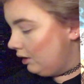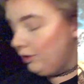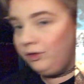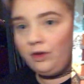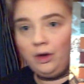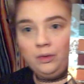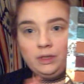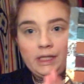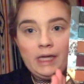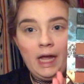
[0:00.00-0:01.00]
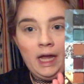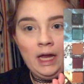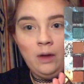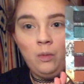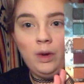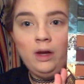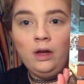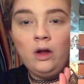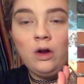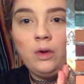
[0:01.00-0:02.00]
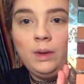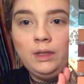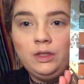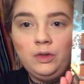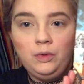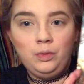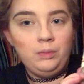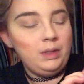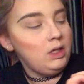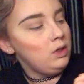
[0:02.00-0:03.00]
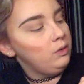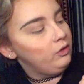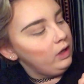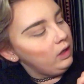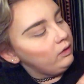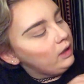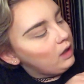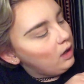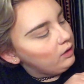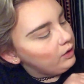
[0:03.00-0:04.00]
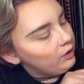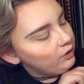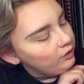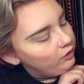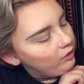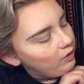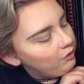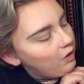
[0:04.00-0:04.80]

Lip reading: So today we are going to be using the colors